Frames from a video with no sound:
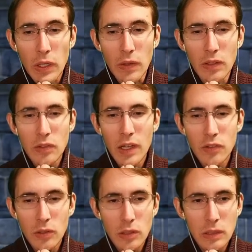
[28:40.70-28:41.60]
Okay, these
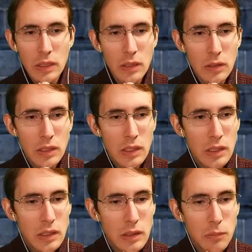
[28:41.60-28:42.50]
guys are
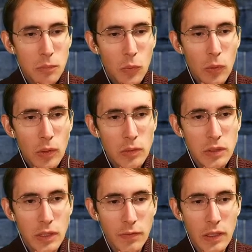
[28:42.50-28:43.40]
clearly more
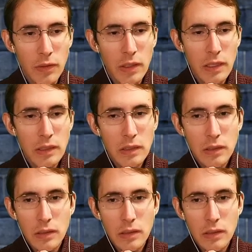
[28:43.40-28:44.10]
tough than I thought.